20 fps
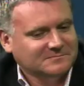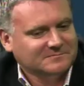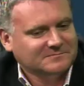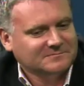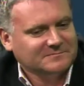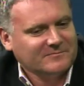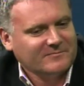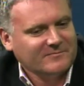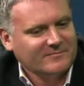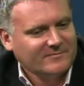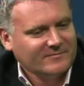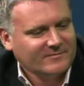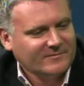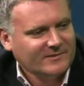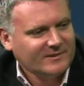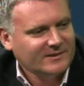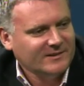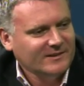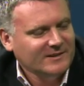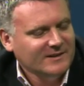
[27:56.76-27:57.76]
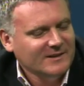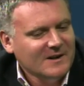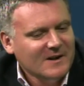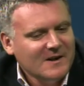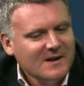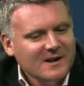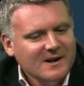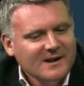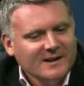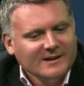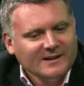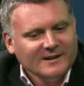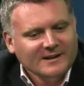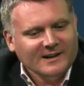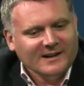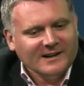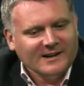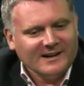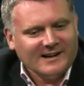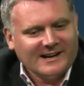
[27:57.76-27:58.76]
Sad day indeed. Matthew,
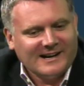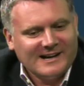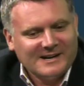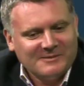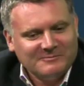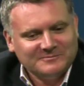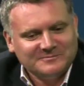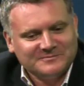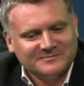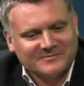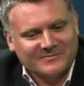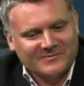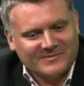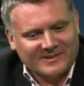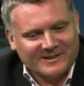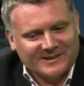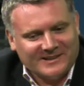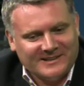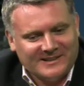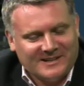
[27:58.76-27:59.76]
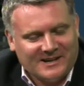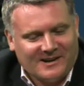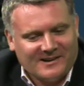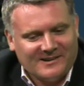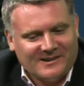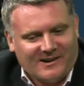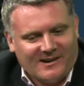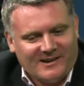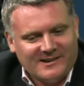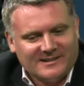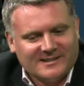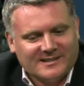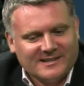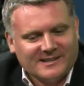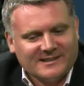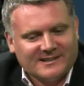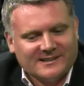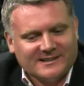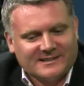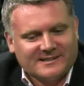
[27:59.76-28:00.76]
you'll be popping the champagne
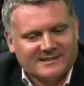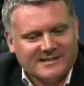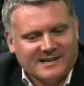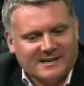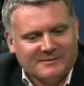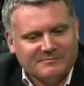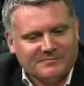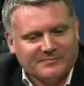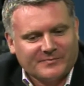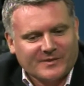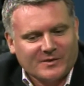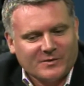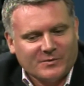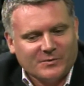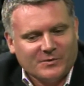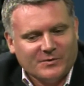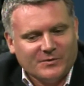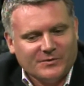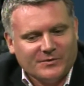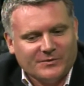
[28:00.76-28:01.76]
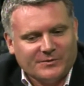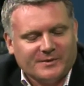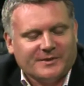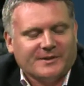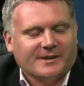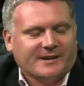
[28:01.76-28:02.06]
corks? Your final word.